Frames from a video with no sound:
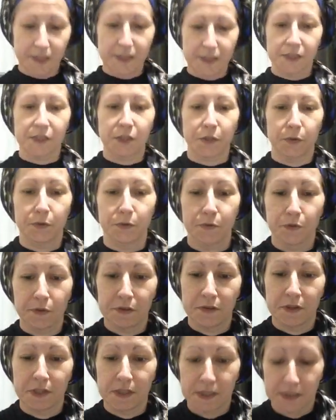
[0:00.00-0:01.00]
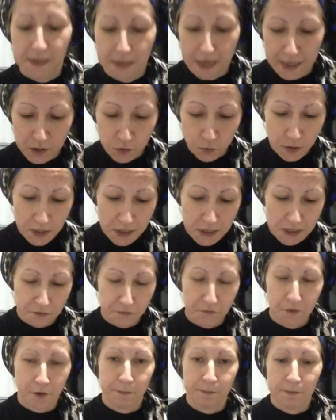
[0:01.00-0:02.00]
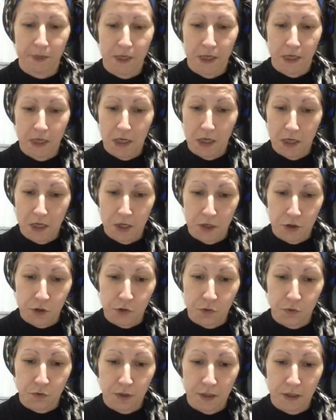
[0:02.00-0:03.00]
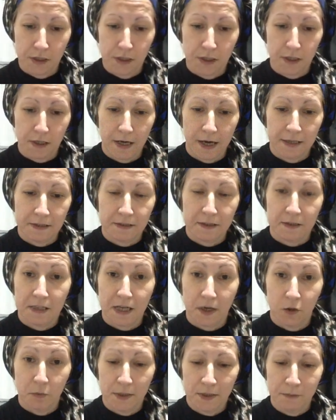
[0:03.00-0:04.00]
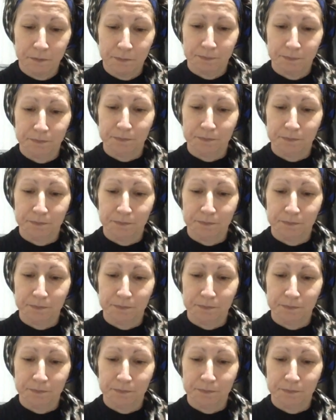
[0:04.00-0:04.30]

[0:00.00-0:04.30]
So, this next one is from Surah At-Tawbah.